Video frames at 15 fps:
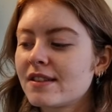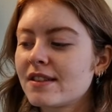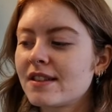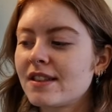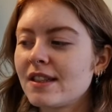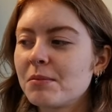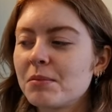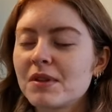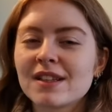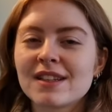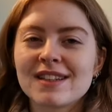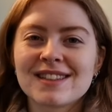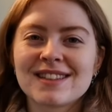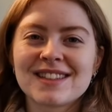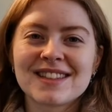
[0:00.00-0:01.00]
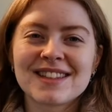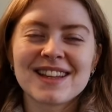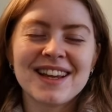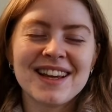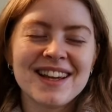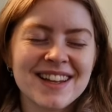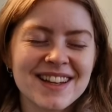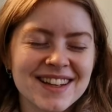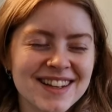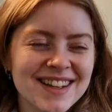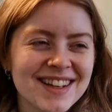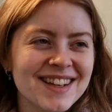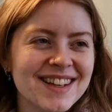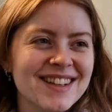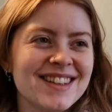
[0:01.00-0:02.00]
deep cleaned
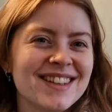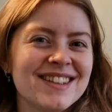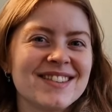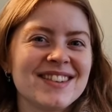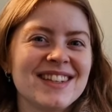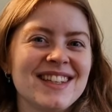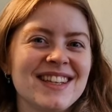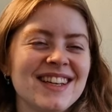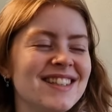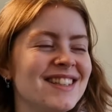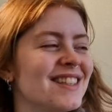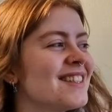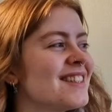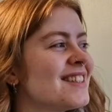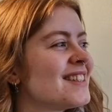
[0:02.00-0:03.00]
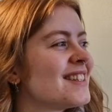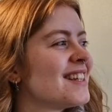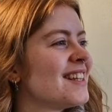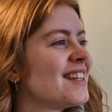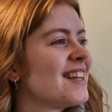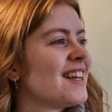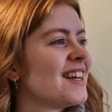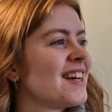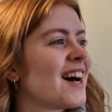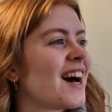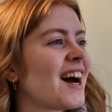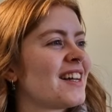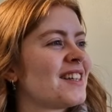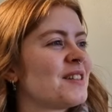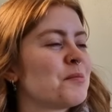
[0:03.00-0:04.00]
the radiators in here
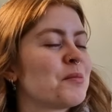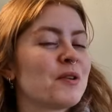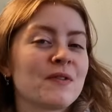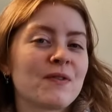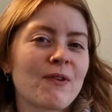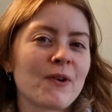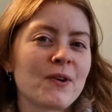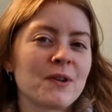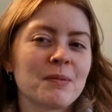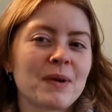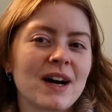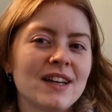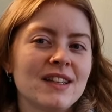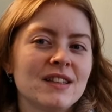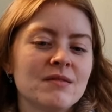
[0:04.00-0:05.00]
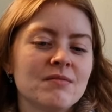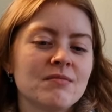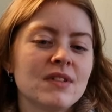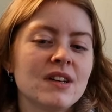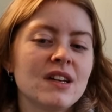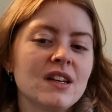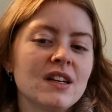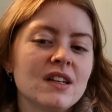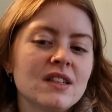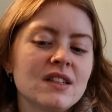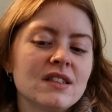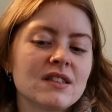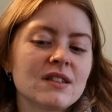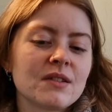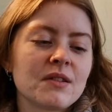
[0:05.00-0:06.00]
and put foil behind them.
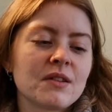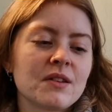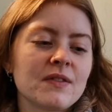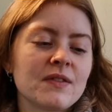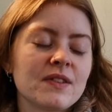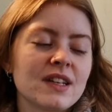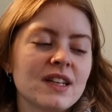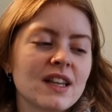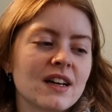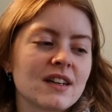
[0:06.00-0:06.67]
So hopefully